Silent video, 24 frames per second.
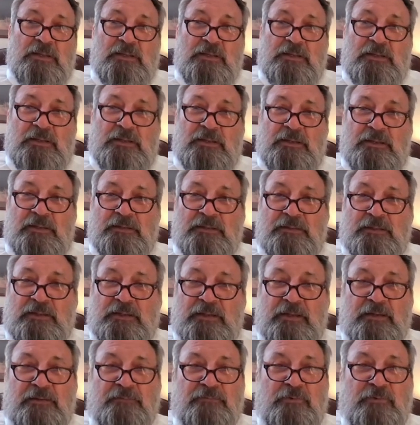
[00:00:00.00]
and
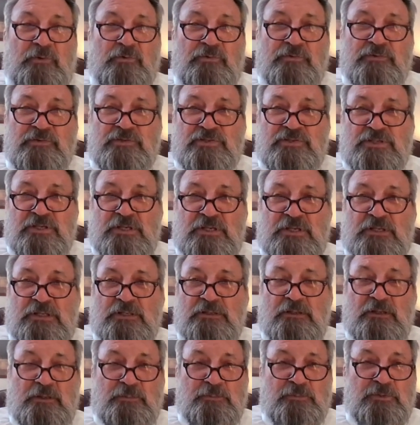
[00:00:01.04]
have overseen a
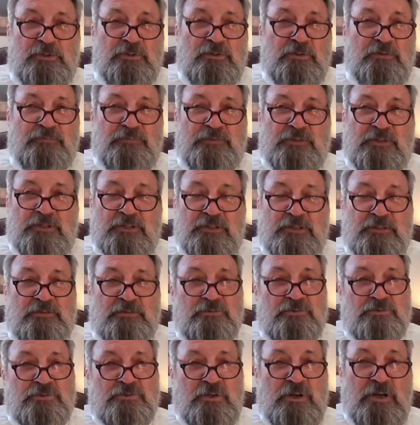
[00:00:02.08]
number of clinical
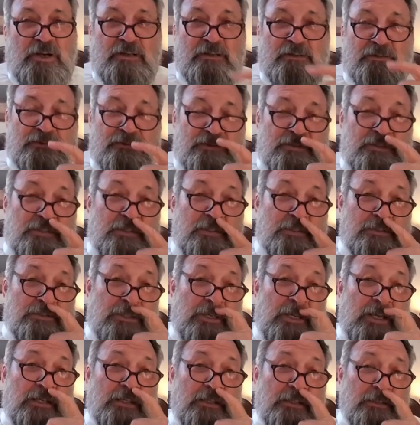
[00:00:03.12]
trials,
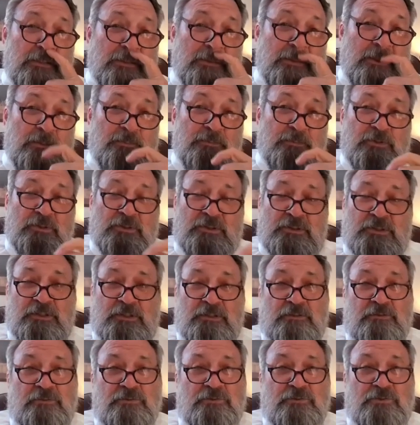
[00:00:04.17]
initiated a number of
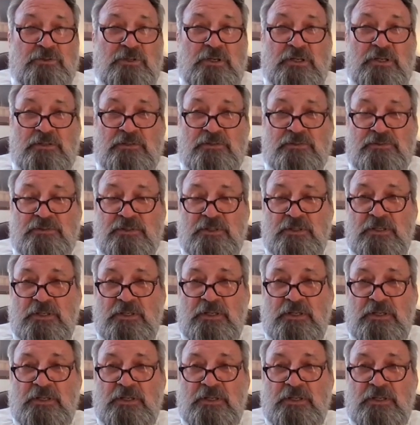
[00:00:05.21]
clinical trials,